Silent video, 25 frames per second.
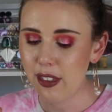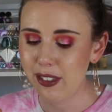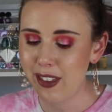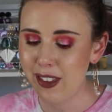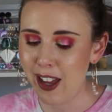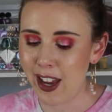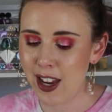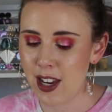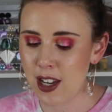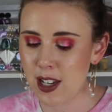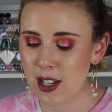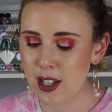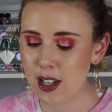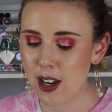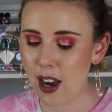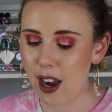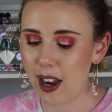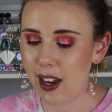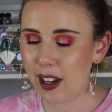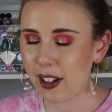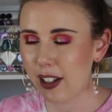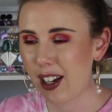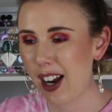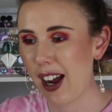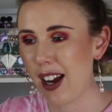they
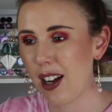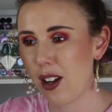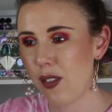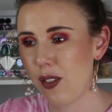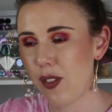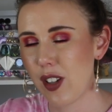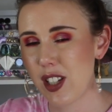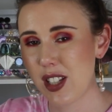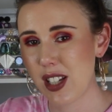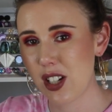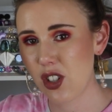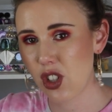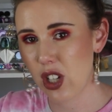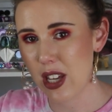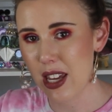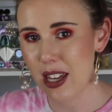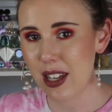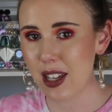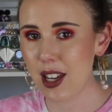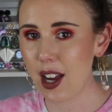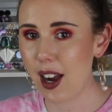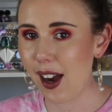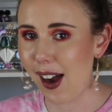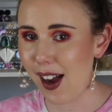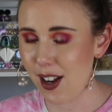are kind of essentially
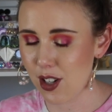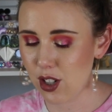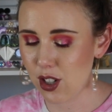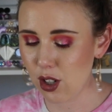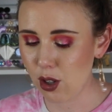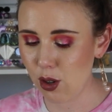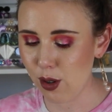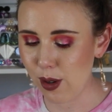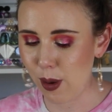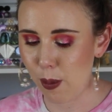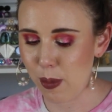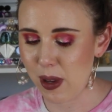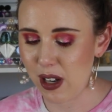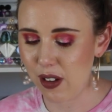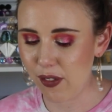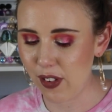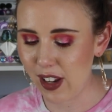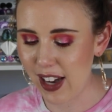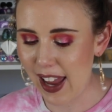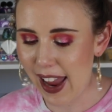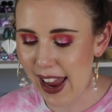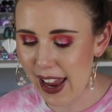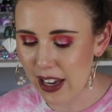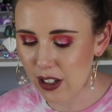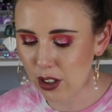cut on a bit of
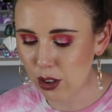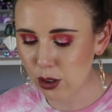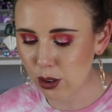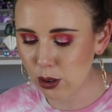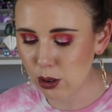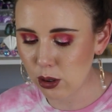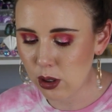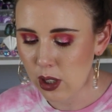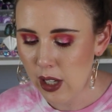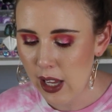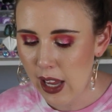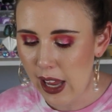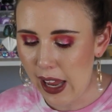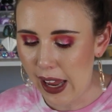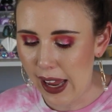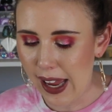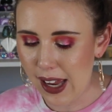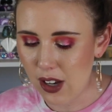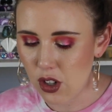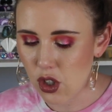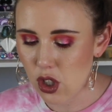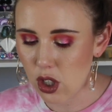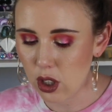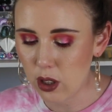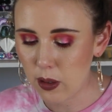an angle
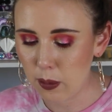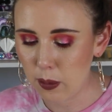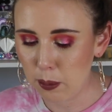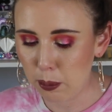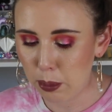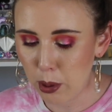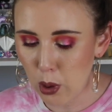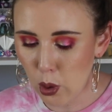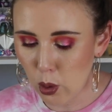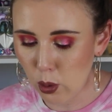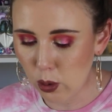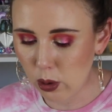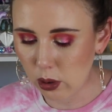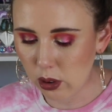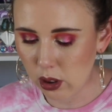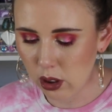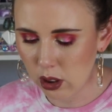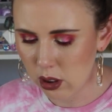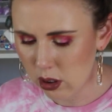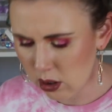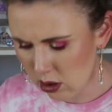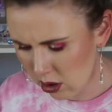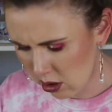and you can pull